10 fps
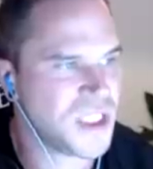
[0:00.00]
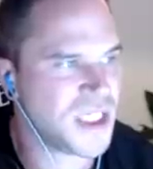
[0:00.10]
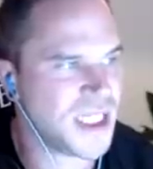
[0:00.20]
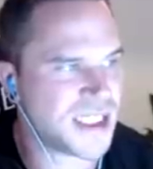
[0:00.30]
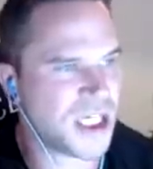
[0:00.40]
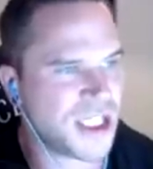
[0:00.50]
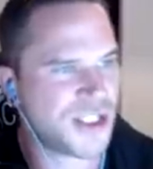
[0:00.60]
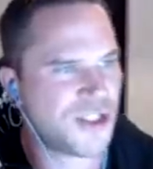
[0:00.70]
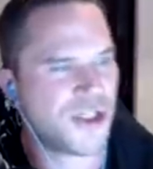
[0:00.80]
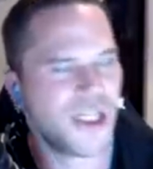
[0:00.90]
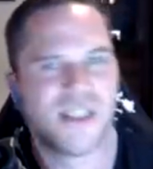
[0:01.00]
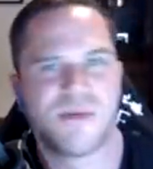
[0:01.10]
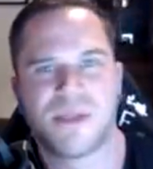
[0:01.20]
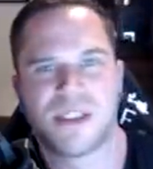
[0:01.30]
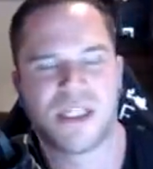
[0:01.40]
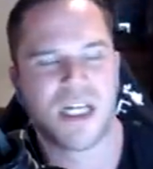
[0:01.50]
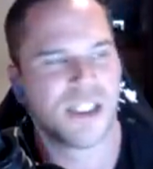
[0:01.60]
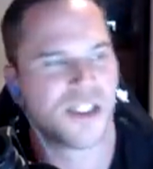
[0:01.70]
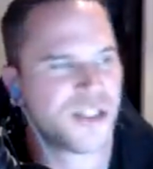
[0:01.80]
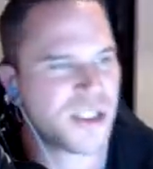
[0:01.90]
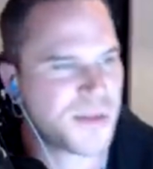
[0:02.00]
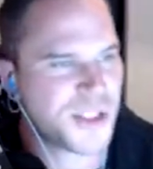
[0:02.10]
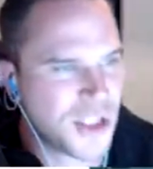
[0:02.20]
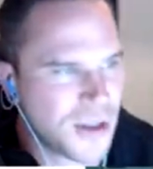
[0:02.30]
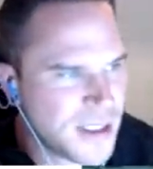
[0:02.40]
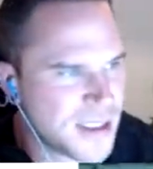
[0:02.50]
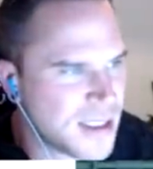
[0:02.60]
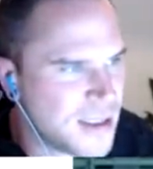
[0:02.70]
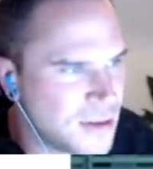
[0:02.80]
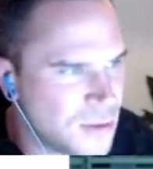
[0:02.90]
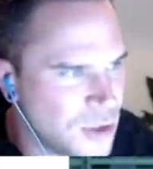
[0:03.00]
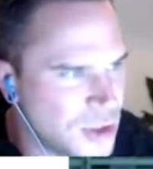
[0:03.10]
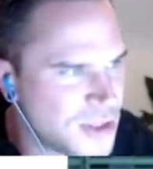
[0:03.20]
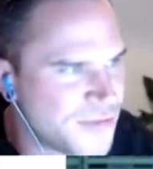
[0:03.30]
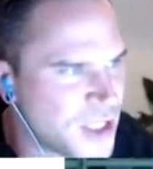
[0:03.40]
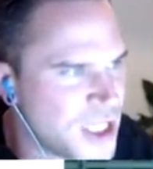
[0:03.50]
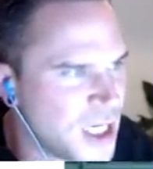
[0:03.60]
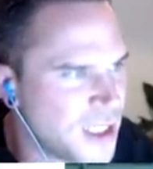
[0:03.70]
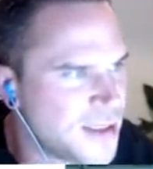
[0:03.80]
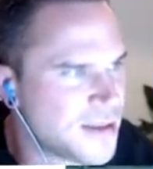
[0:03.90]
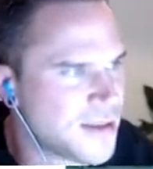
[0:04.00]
Oh, that's nice and crisp. That's a nice crisp shot, isn't it? Oh, looks very nice.